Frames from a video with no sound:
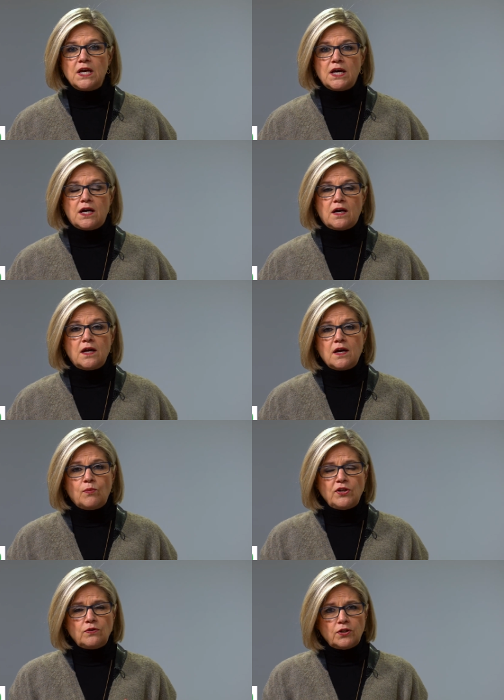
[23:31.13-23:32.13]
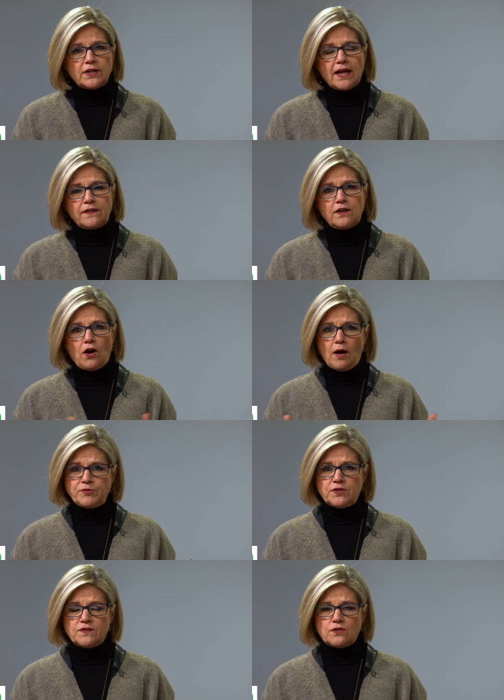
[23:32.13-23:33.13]
Uh, when you look at the
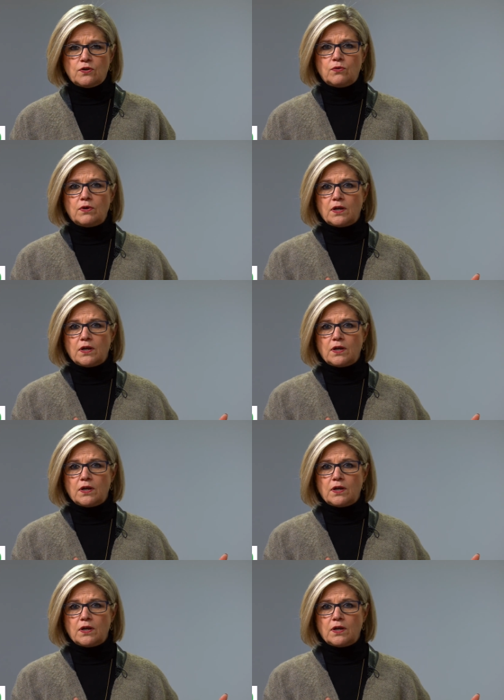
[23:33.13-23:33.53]
options, though,